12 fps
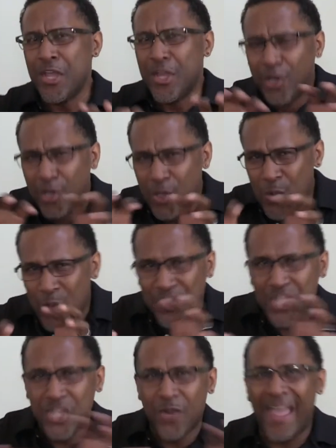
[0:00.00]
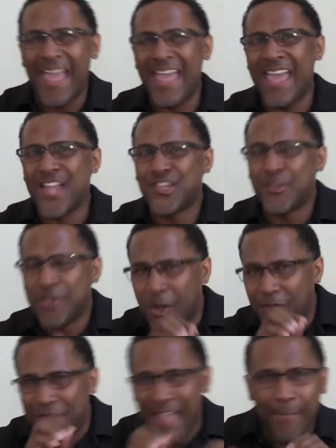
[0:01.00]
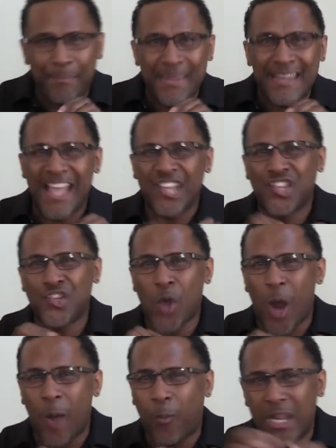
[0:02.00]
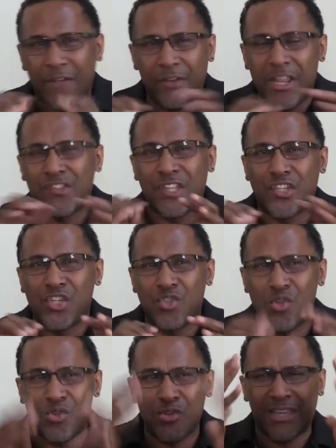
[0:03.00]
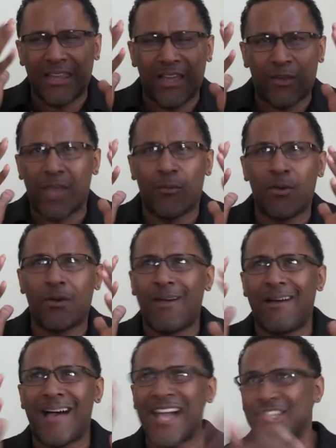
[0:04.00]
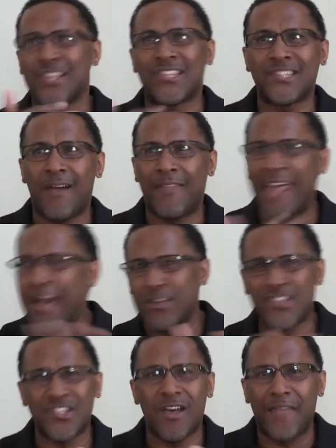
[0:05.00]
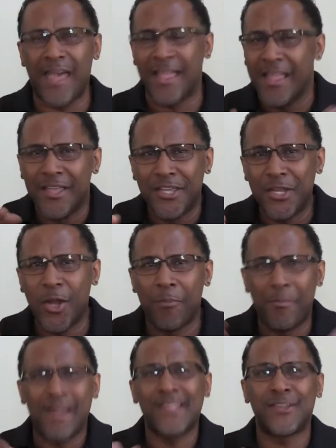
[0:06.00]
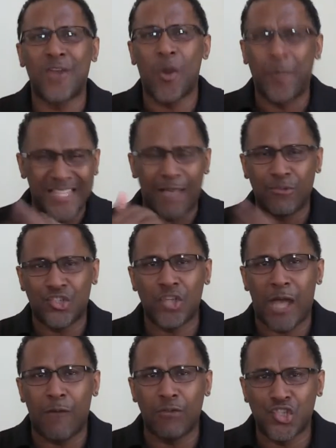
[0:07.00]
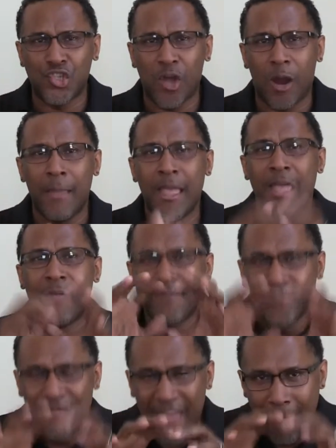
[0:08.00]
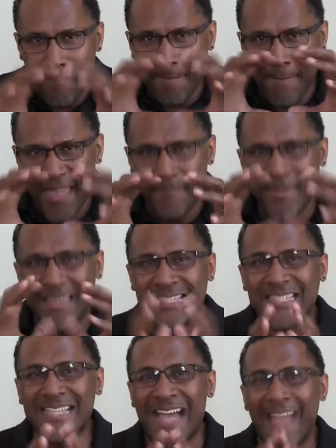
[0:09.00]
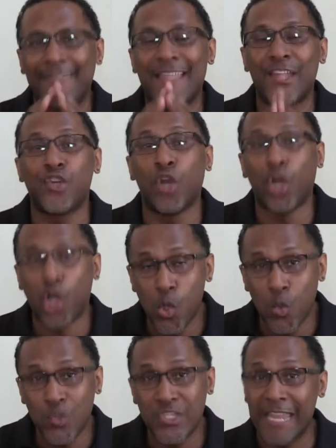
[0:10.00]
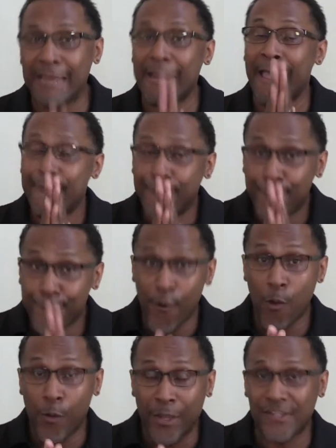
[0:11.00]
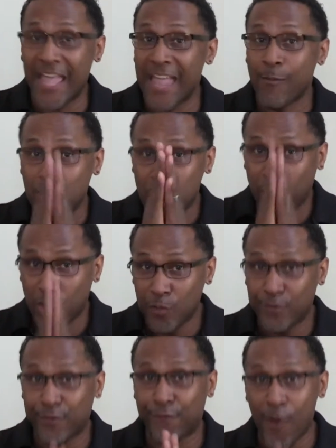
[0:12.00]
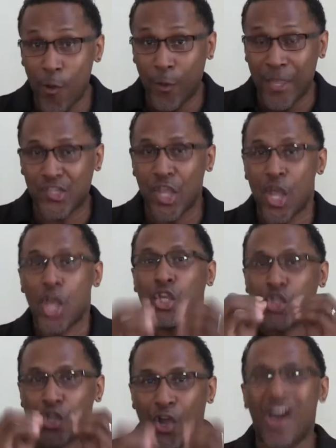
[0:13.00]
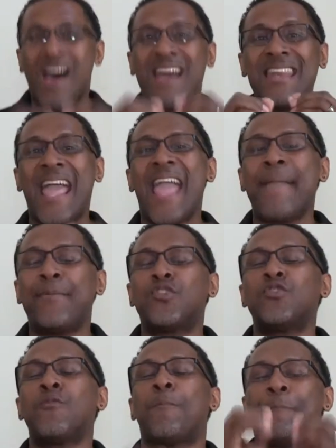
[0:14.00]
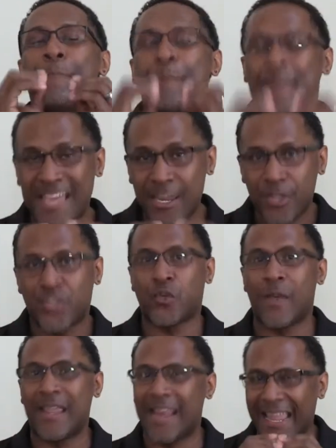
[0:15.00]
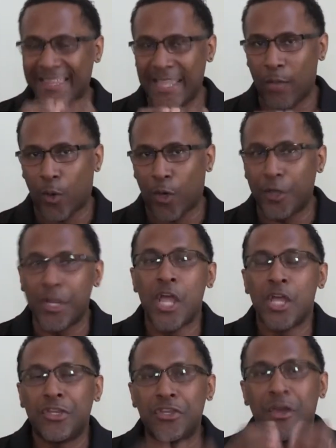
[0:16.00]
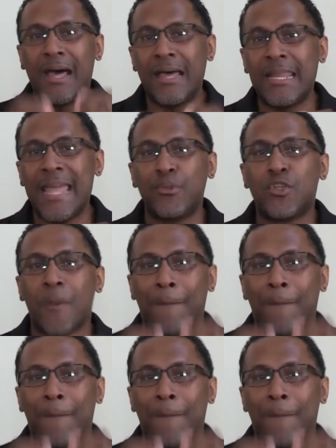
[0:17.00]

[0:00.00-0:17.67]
losing your edge, not being as sharp, whatever it is that you do, you feel like, okay, well, I should have saw that. I would have saw that, months ago because I was sharp. That may be a sign that you're losing focus. And when you lose focus, you're unable to penetrate. I like that word. You're unable to